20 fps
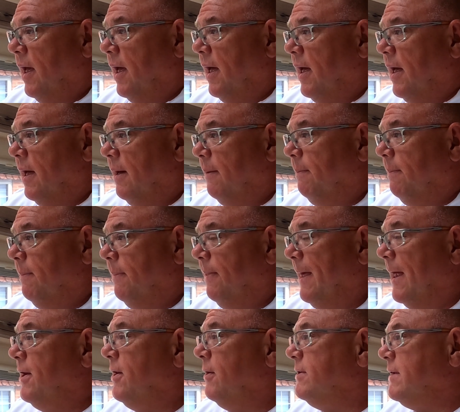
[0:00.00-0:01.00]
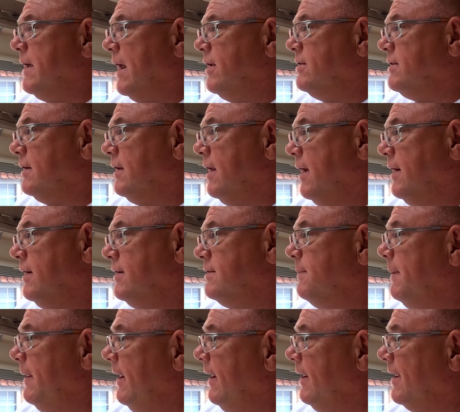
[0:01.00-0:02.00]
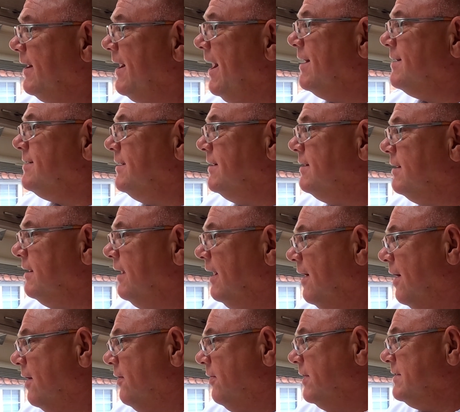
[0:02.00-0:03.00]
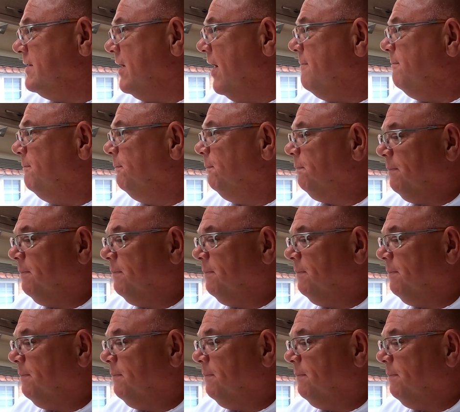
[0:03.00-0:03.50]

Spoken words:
They do tend to like to be connected a lot of the time.